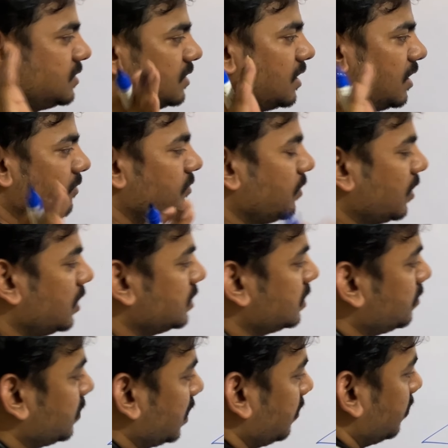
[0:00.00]
I forgot
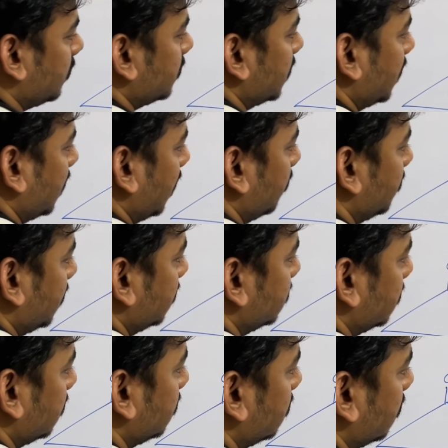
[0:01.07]
sometime that I am
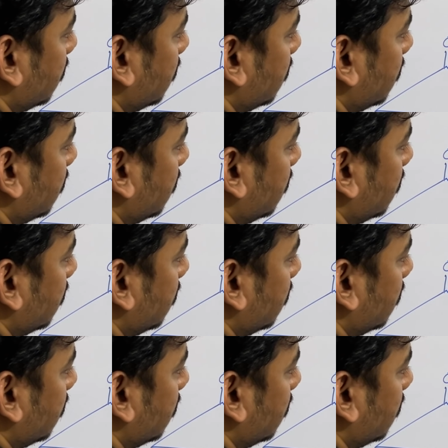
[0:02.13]
teaching